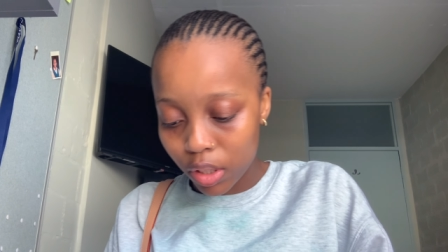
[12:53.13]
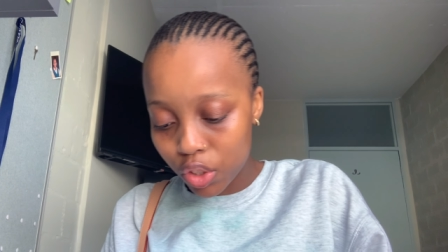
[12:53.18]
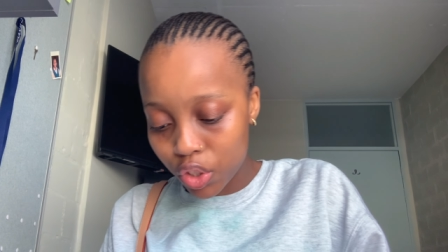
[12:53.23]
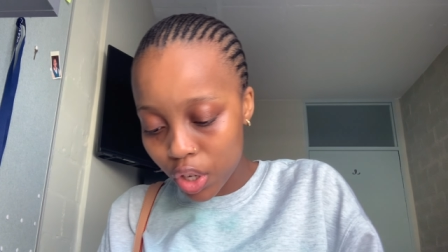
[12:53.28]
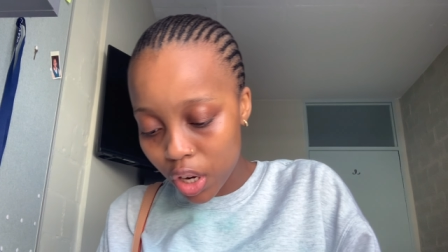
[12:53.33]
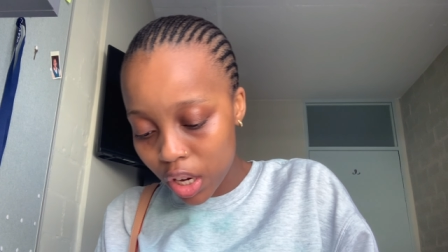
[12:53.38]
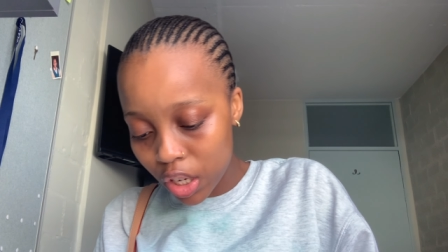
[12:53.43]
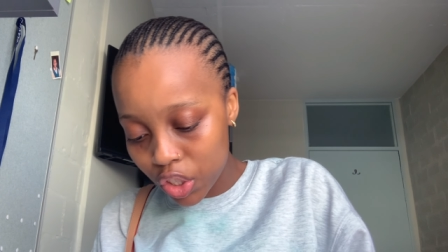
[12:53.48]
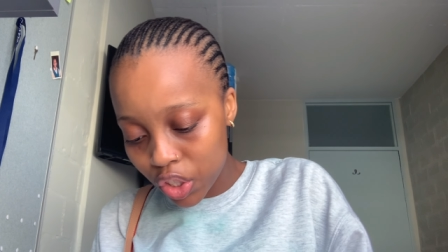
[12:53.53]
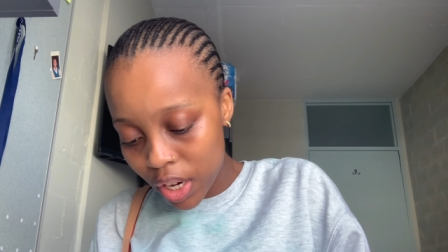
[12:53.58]

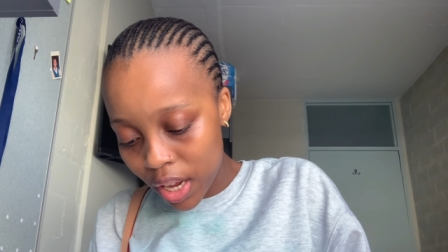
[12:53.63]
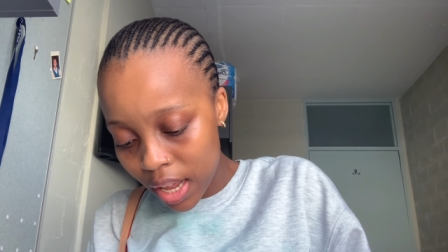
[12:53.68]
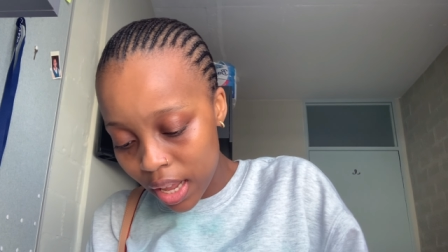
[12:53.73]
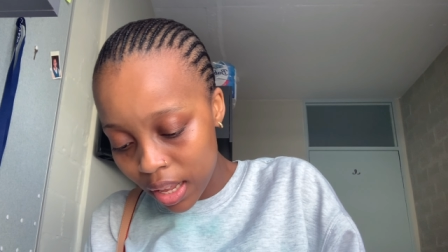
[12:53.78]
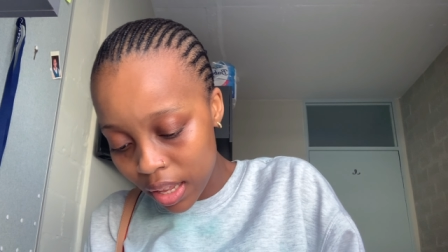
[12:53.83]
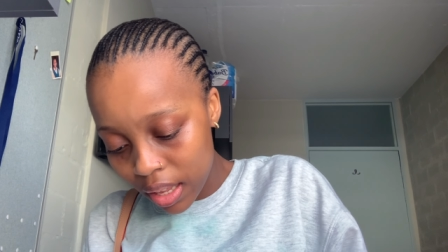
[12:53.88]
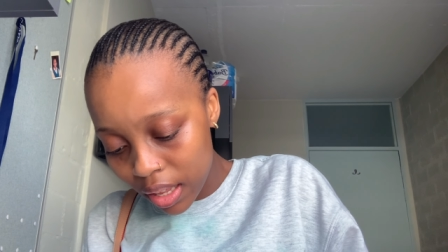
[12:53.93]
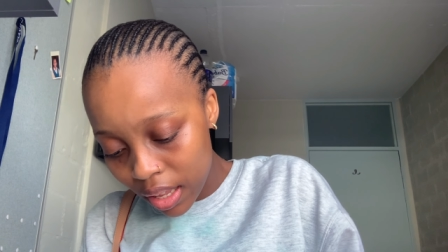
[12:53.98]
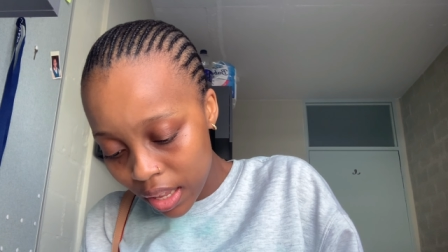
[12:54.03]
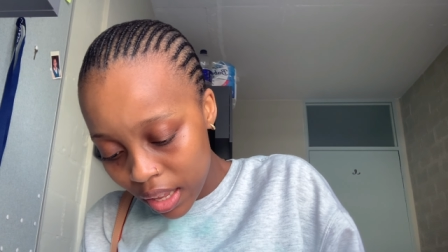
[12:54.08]
charger.
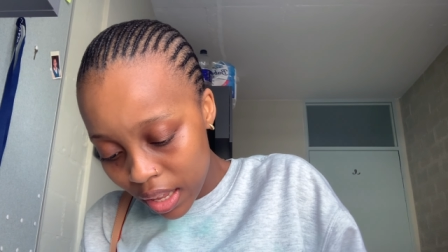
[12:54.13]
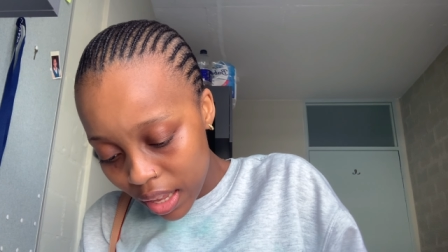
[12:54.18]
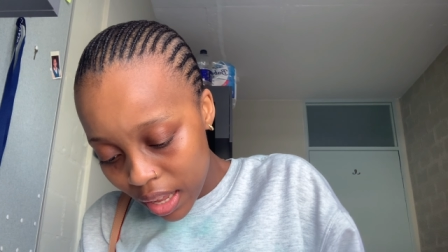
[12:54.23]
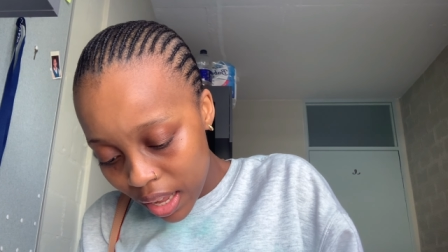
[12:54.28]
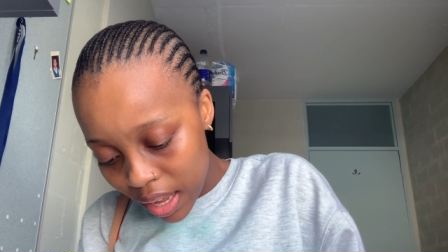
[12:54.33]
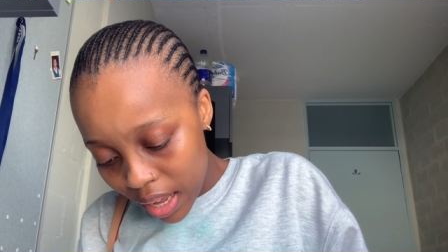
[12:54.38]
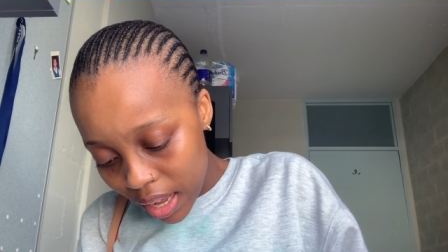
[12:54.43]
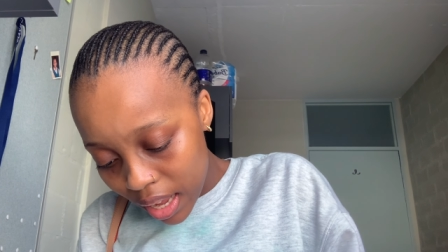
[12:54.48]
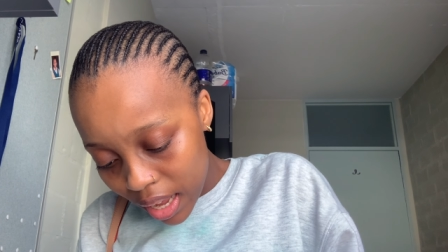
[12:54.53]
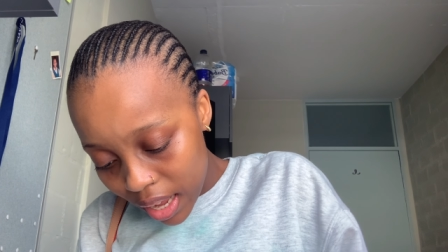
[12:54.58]

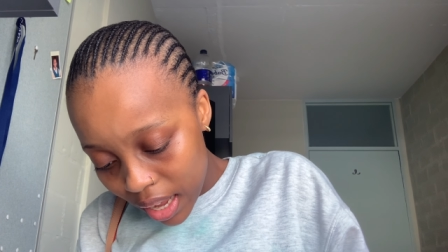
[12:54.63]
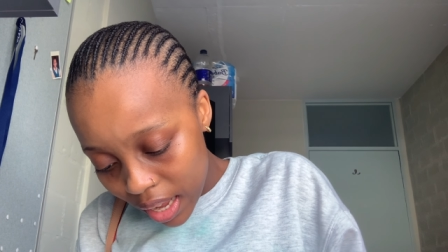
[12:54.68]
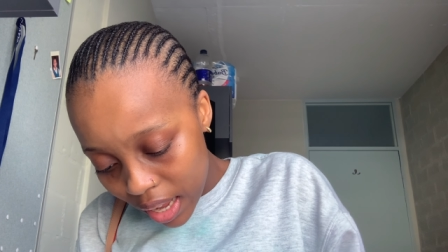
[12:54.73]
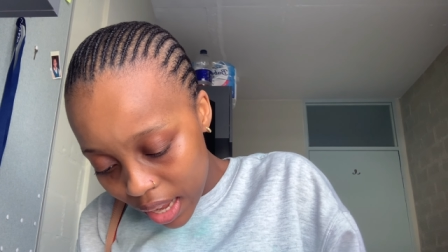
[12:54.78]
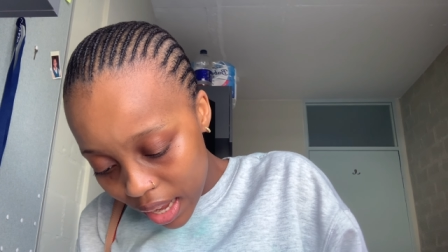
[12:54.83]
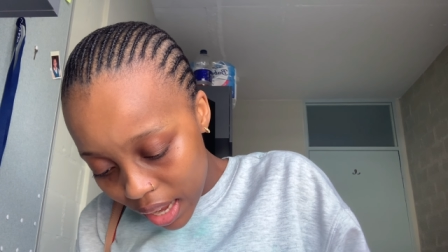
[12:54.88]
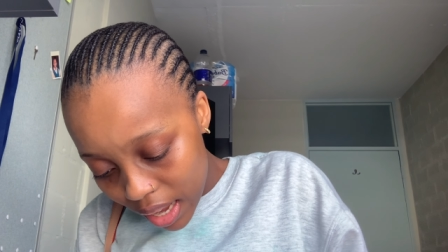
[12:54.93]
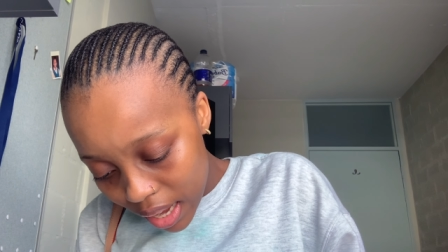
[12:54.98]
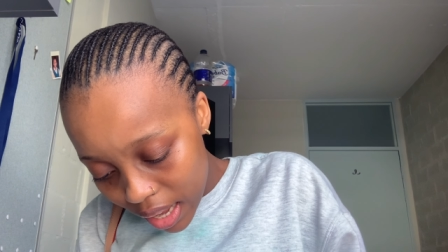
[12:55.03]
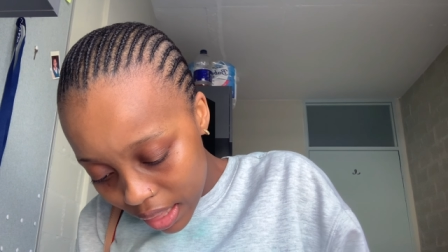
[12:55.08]

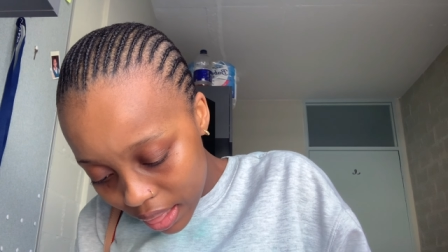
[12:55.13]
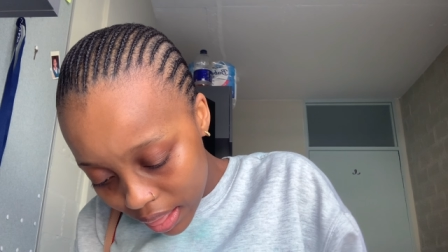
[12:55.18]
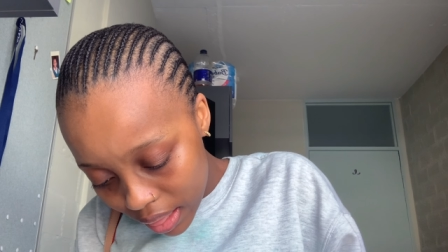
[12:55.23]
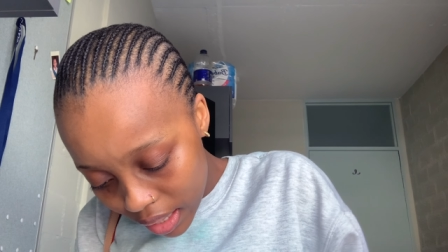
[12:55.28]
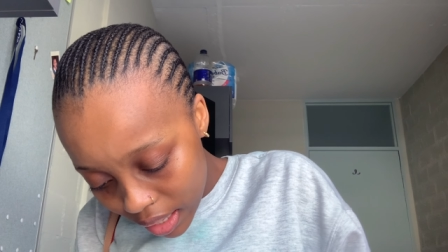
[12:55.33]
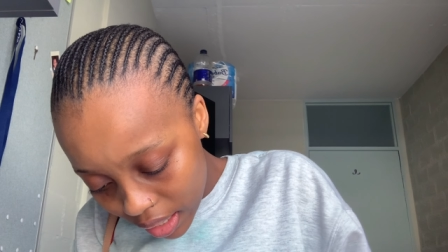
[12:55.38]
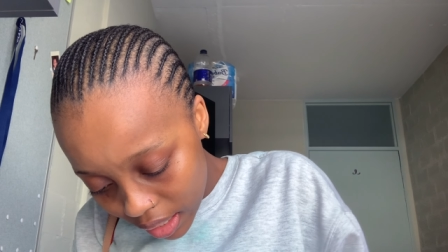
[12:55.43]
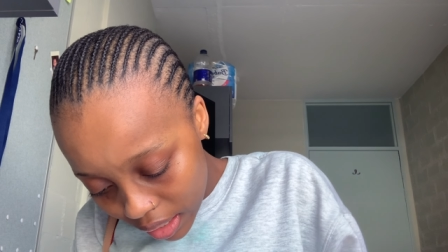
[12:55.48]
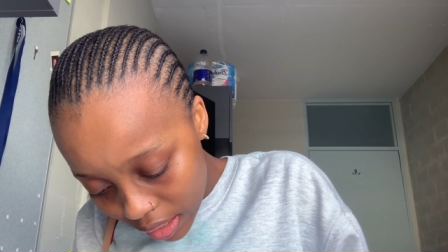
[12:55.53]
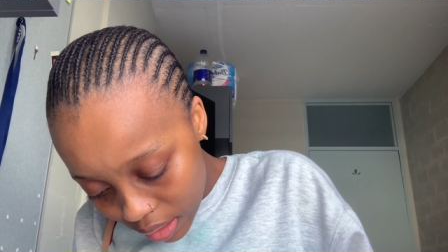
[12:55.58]
And
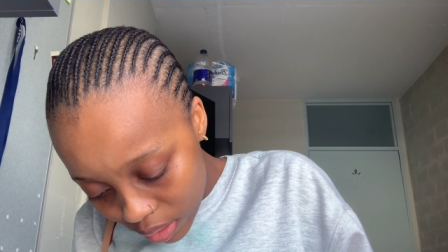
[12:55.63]
then,